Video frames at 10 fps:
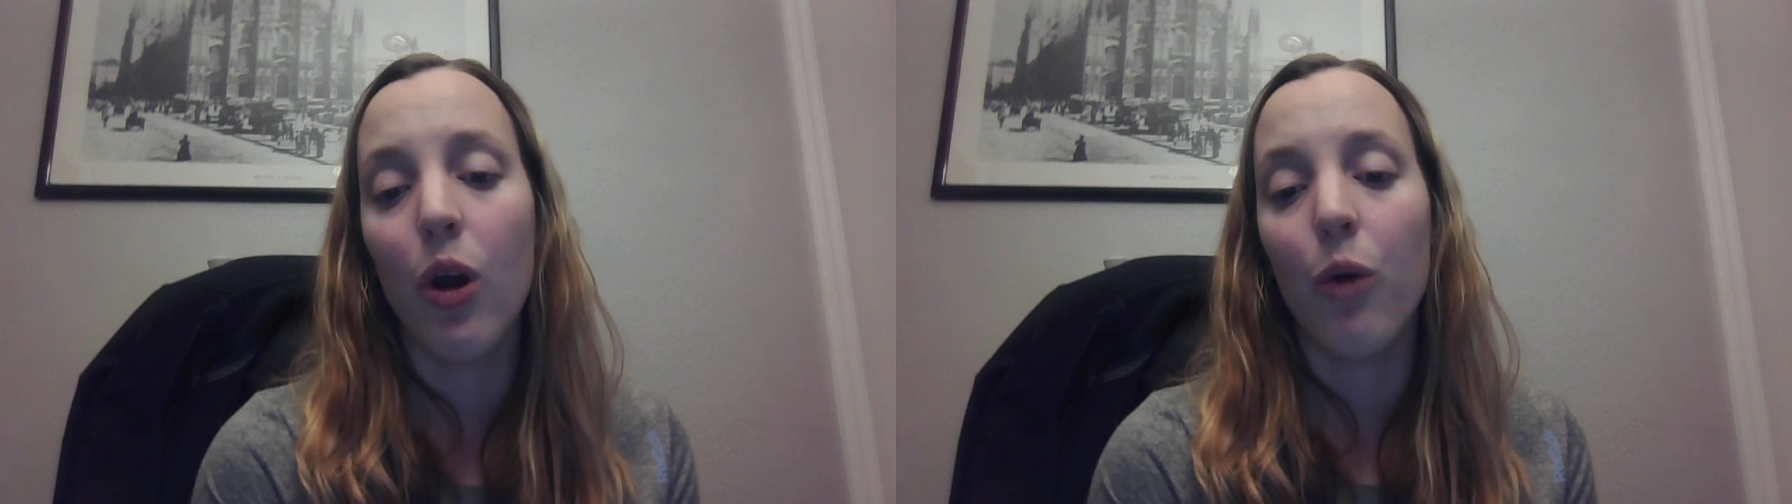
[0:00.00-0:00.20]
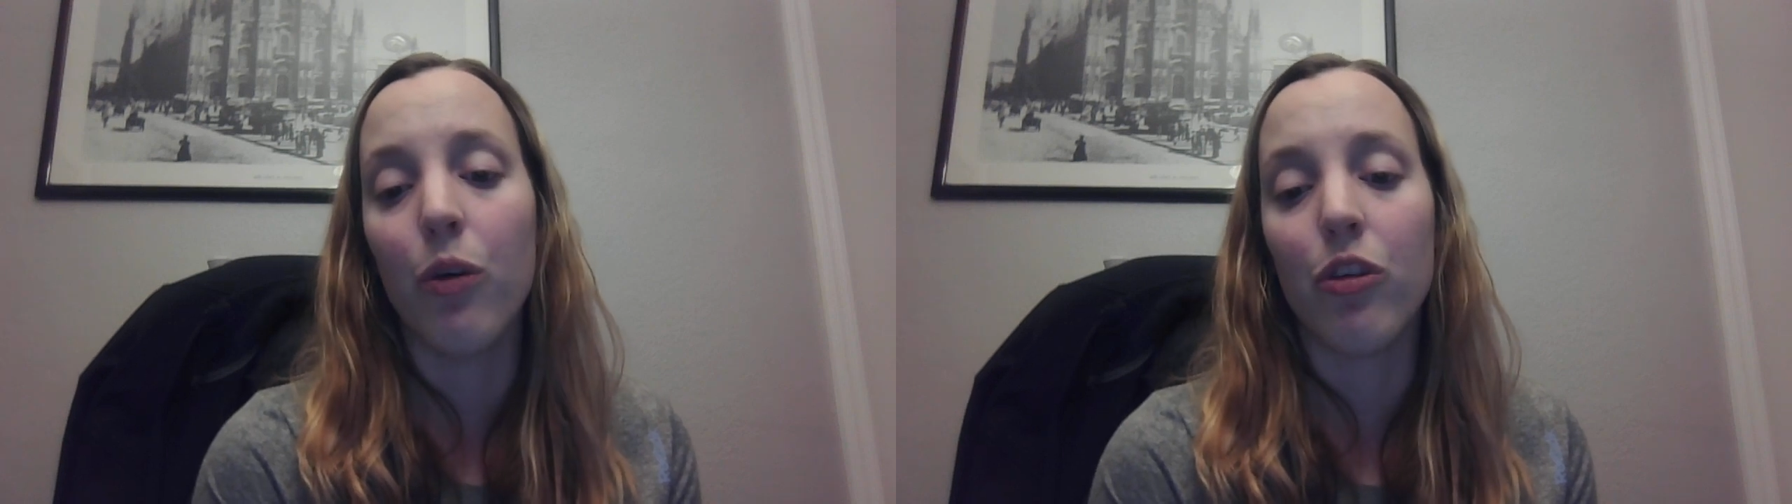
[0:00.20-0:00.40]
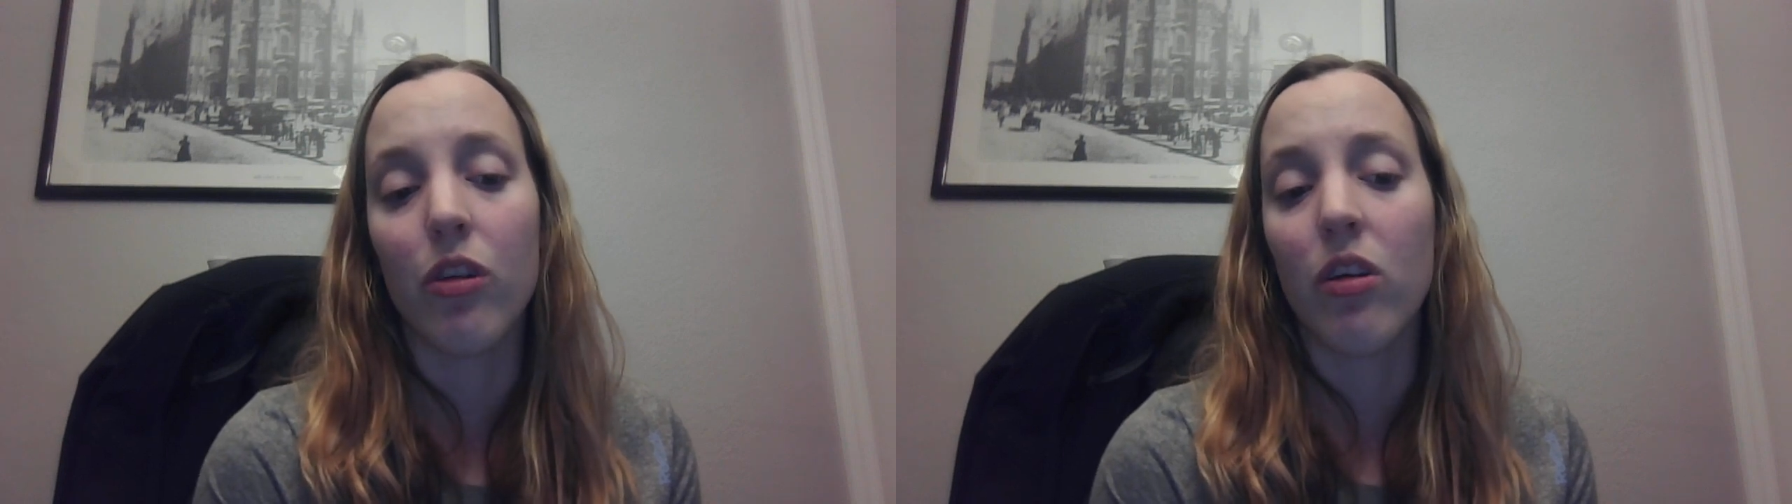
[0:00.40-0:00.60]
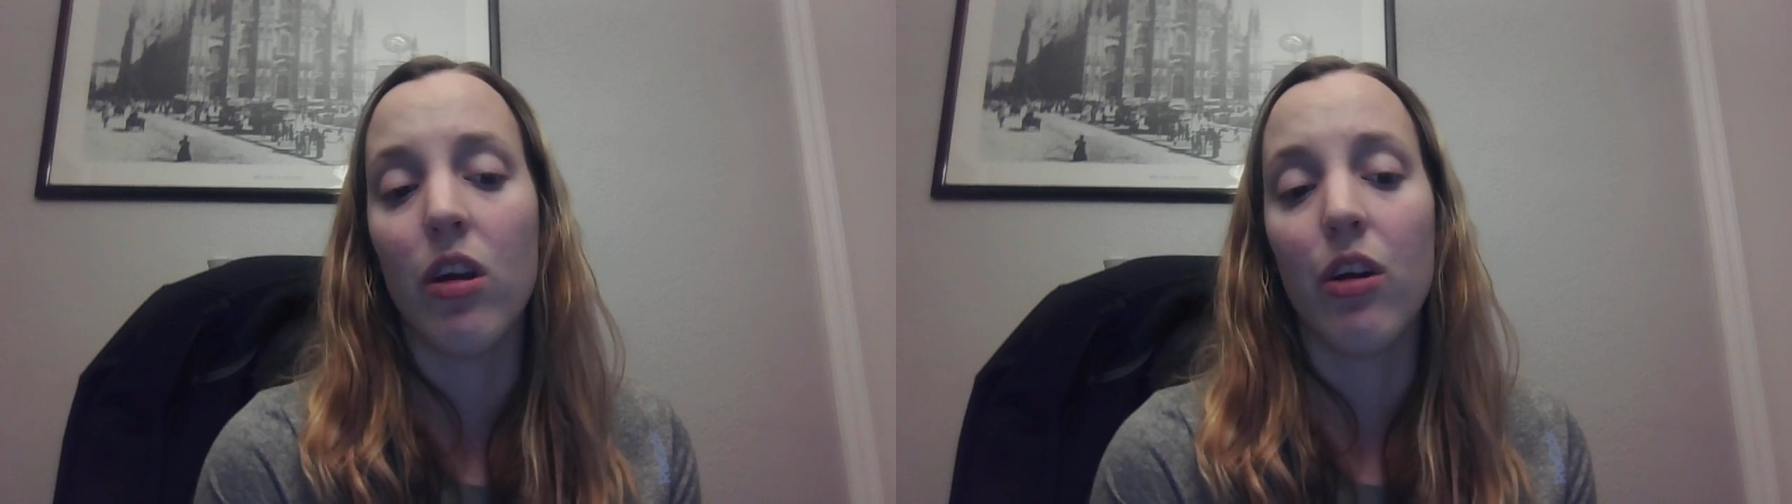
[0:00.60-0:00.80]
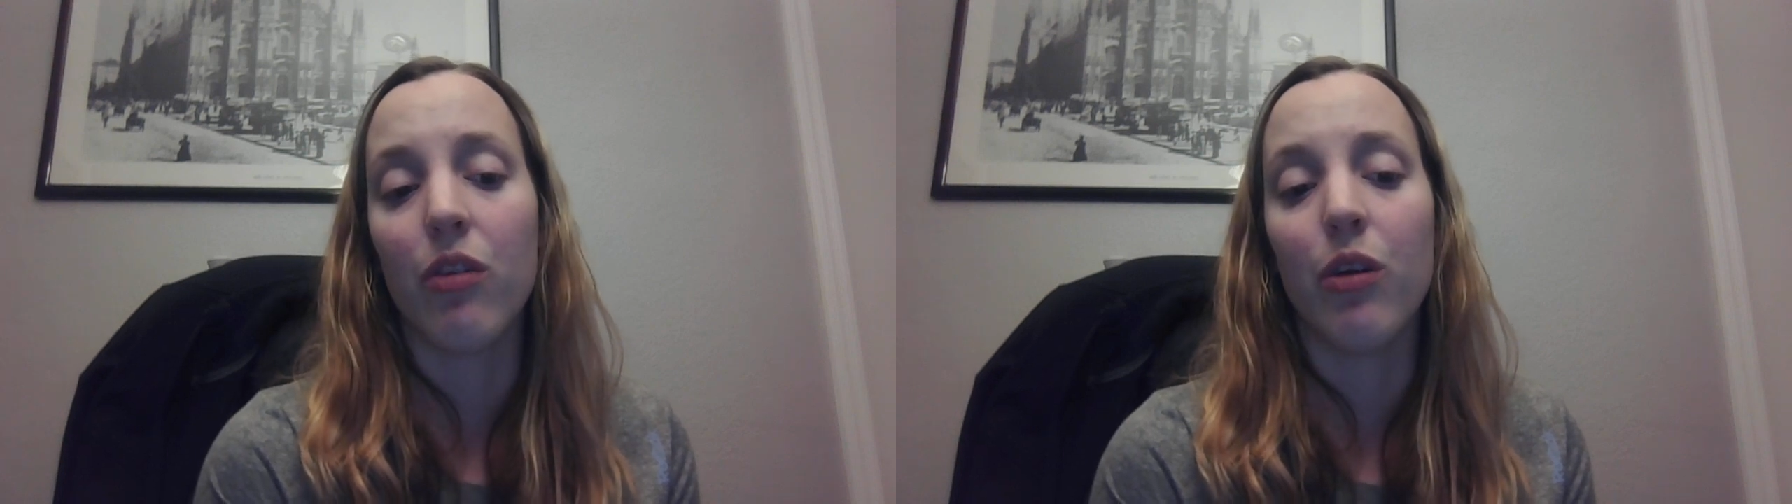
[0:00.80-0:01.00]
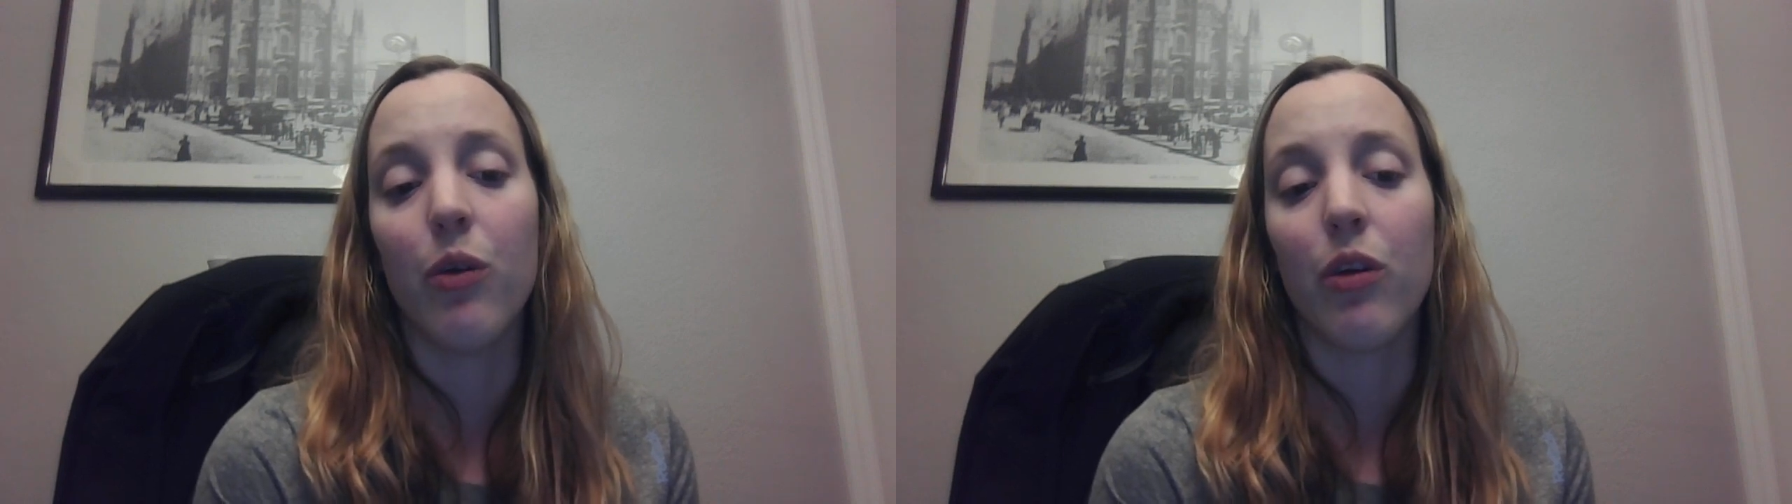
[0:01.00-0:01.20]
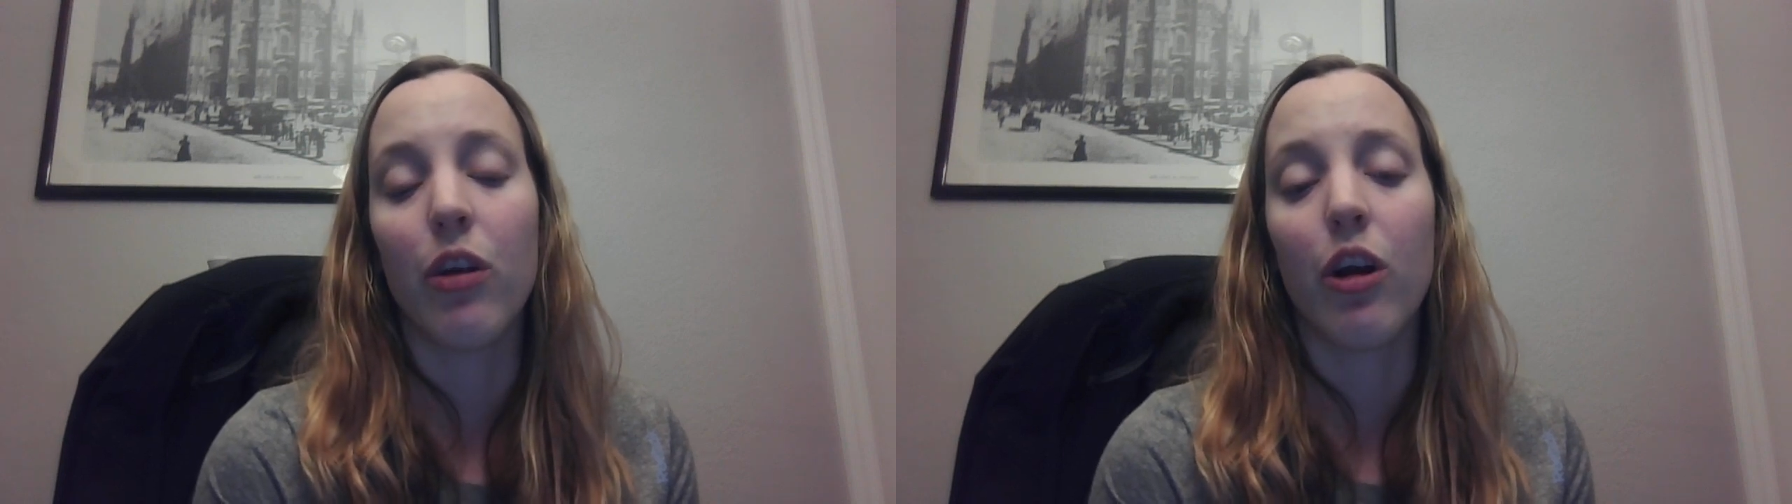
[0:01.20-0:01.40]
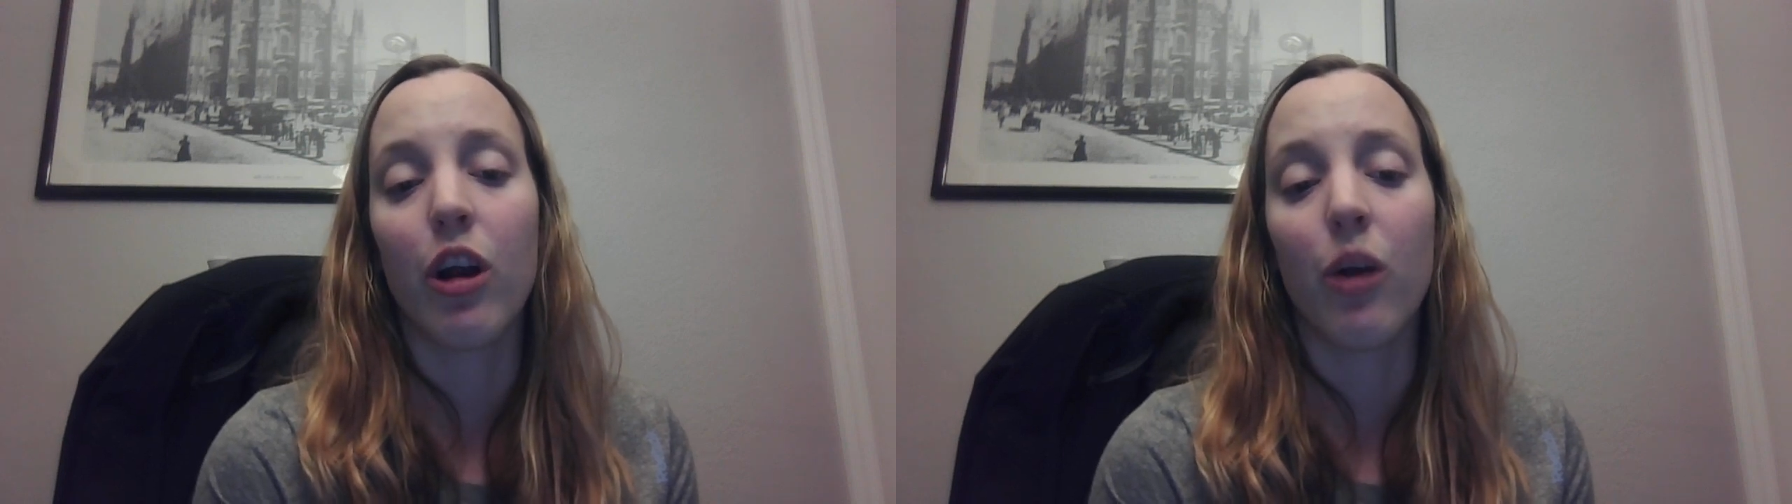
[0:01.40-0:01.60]
which doesn't interfere with the
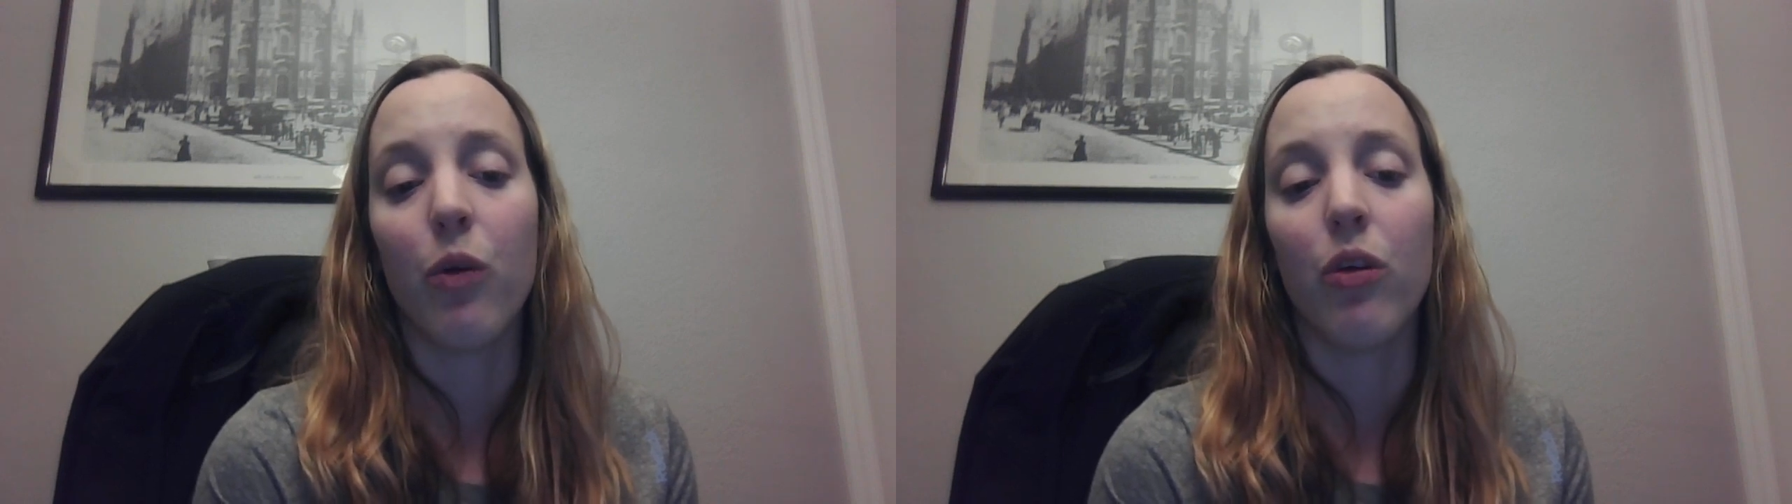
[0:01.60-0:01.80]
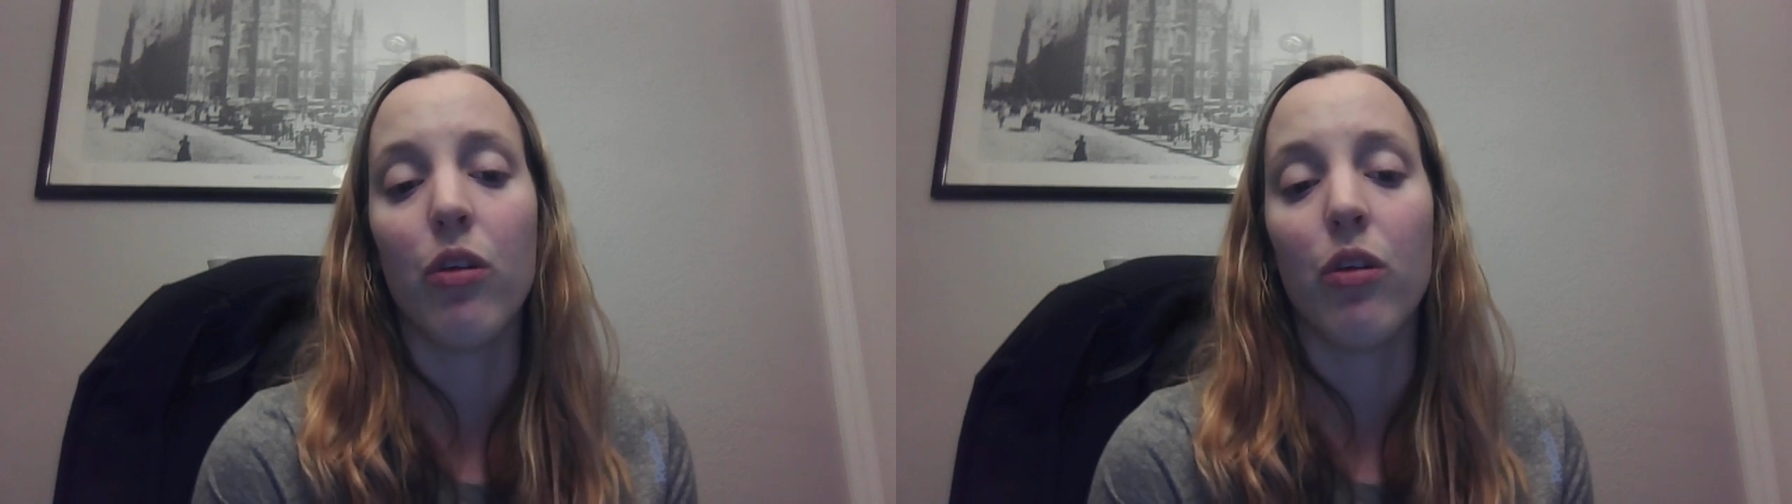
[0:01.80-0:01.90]
current Windows